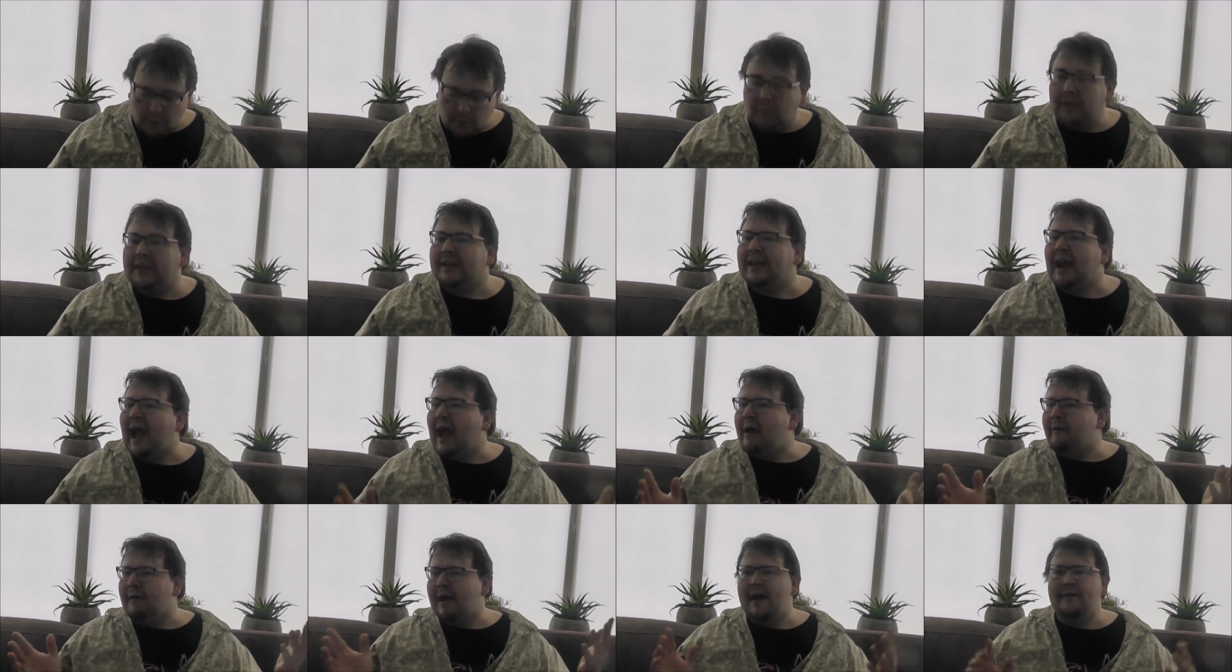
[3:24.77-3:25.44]
We
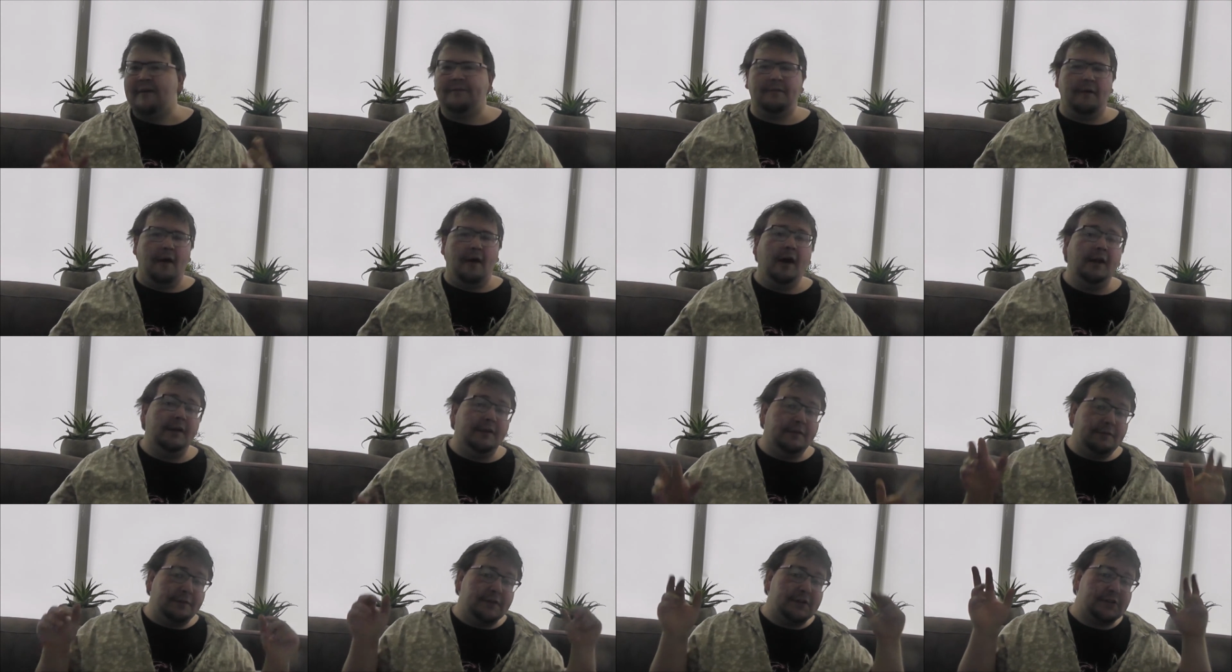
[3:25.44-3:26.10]
now have
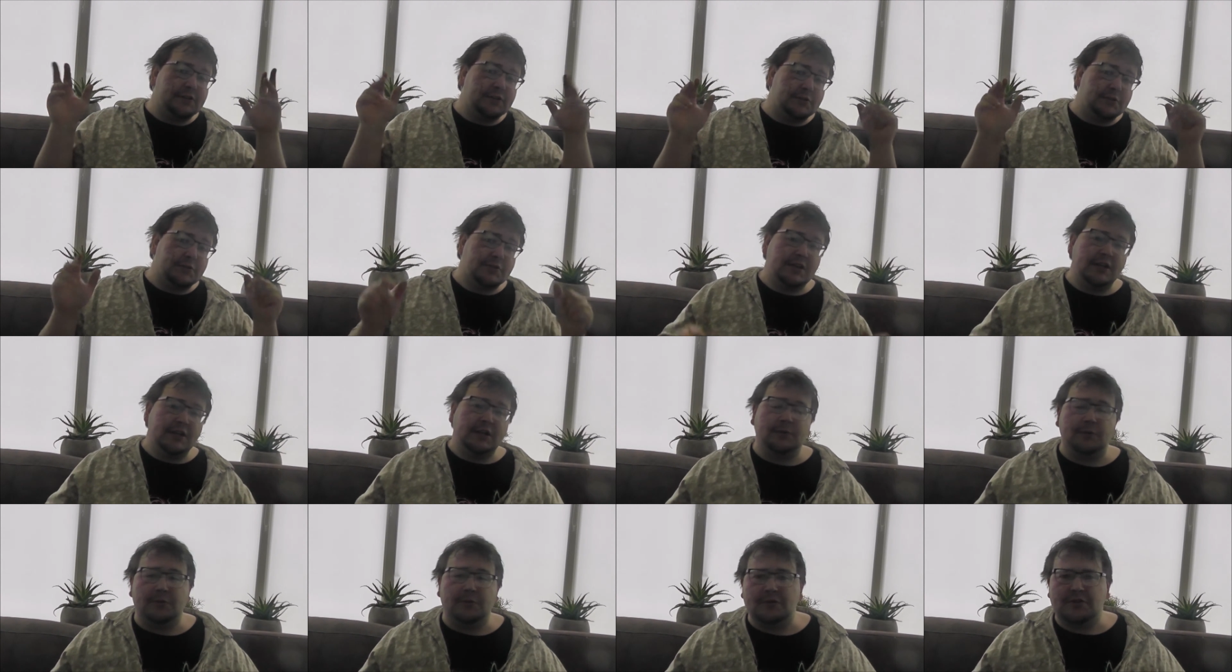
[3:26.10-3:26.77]
unofficial
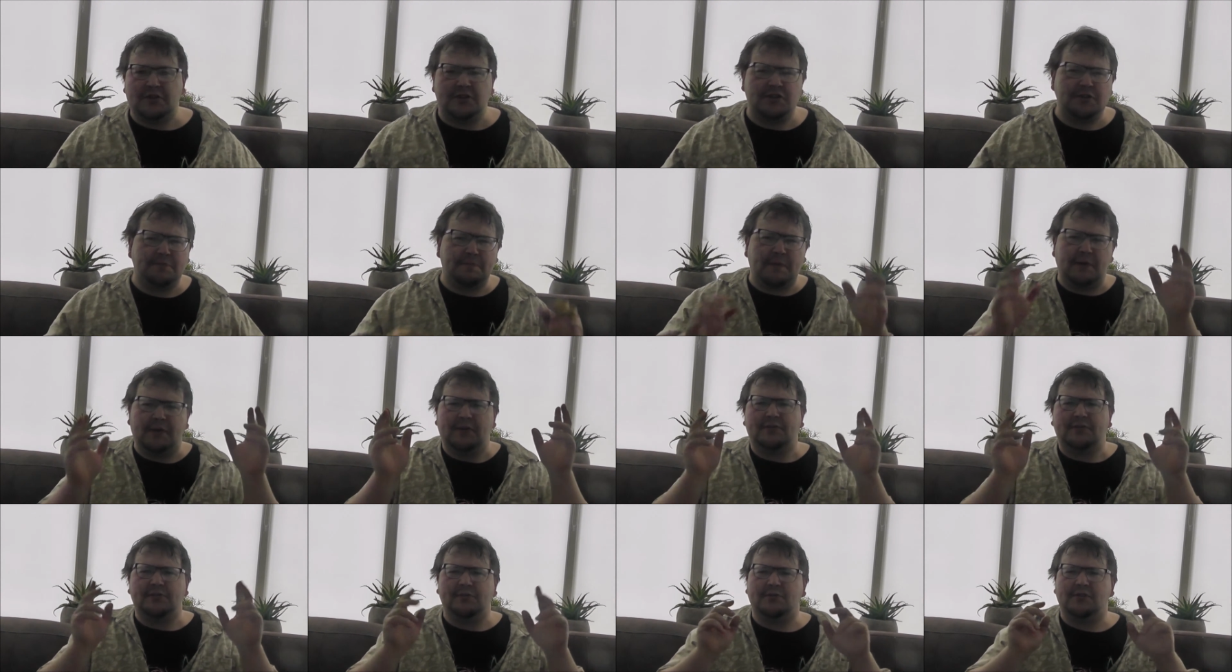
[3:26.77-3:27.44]
sequels,
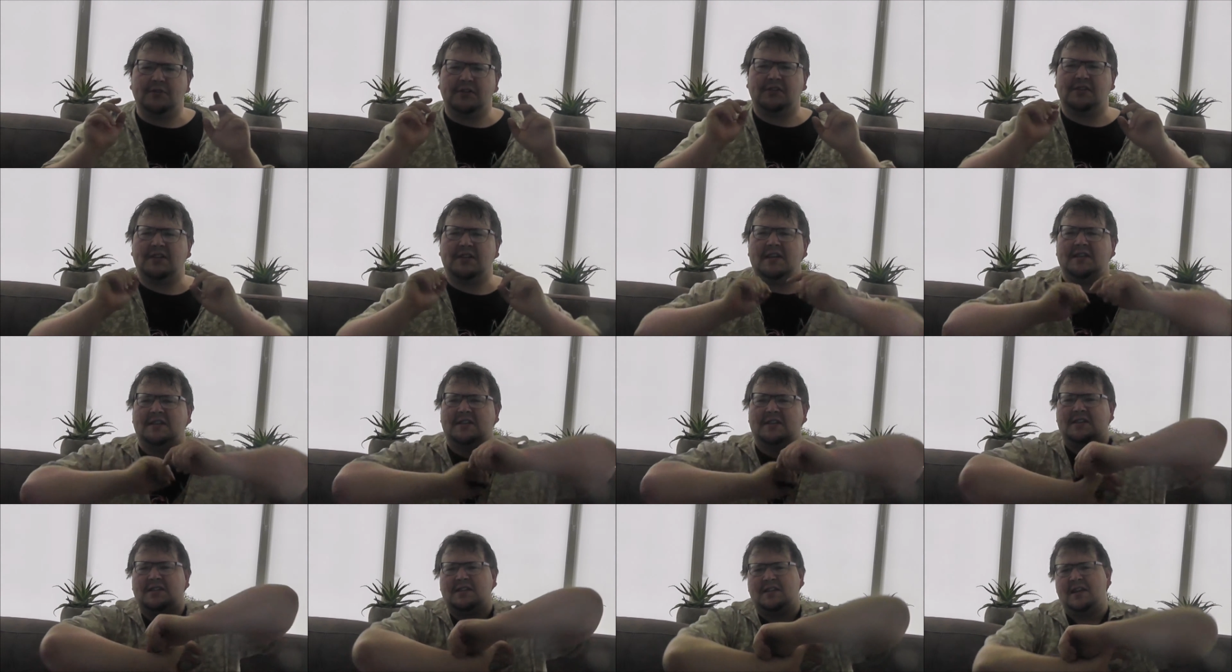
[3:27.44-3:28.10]
spiritual
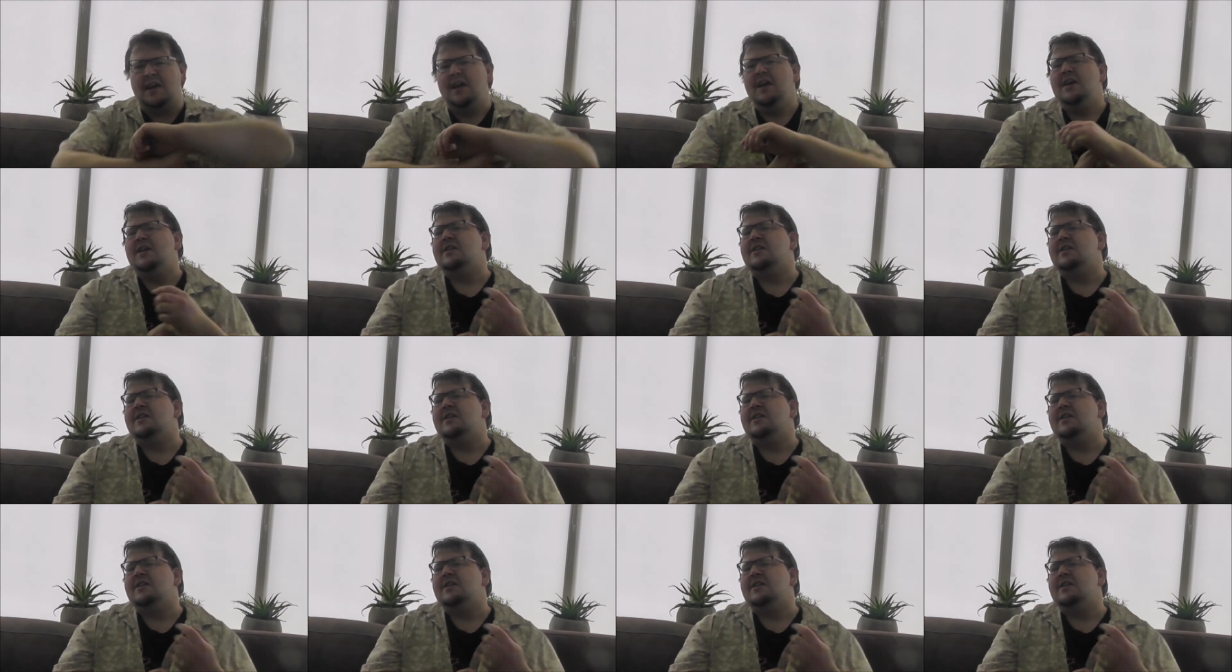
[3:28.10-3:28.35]
successors